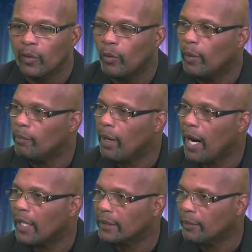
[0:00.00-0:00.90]
when
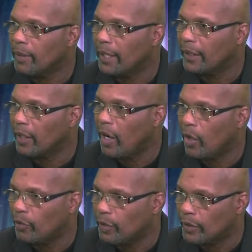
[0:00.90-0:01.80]
buyers are making
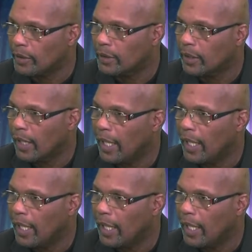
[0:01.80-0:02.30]
offers